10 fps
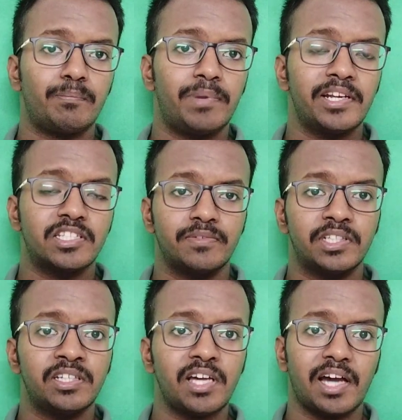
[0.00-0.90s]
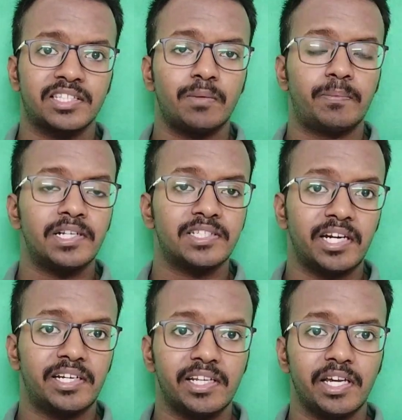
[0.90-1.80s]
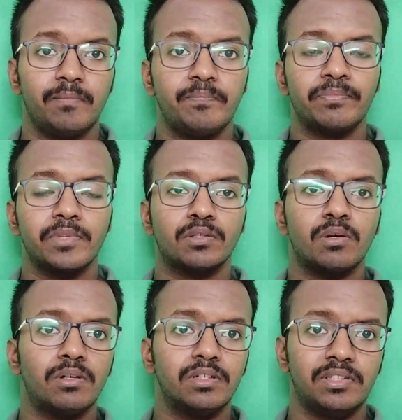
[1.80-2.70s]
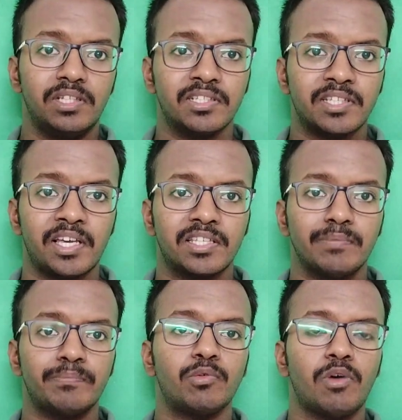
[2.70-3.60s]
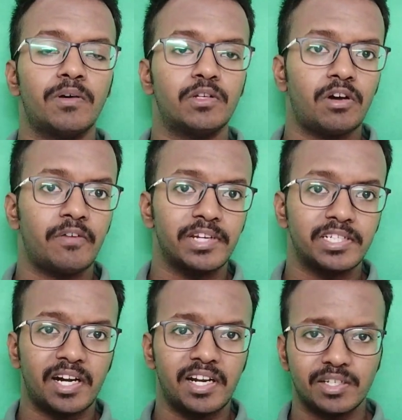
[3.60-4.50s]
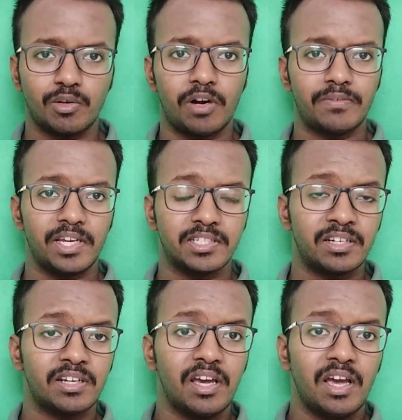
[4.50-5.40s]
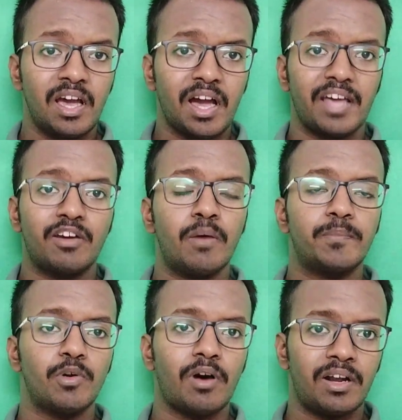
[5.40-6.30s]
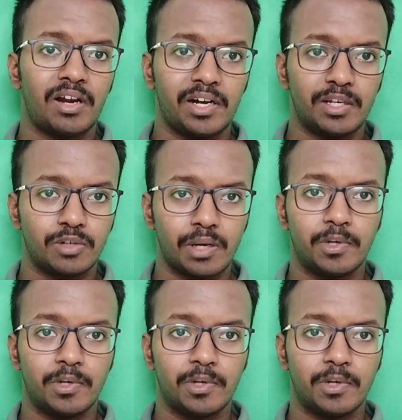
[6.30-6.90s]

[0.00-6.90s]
compliance with acceptance criteria. So this is a simple overview of installation qualification. I hope you all understood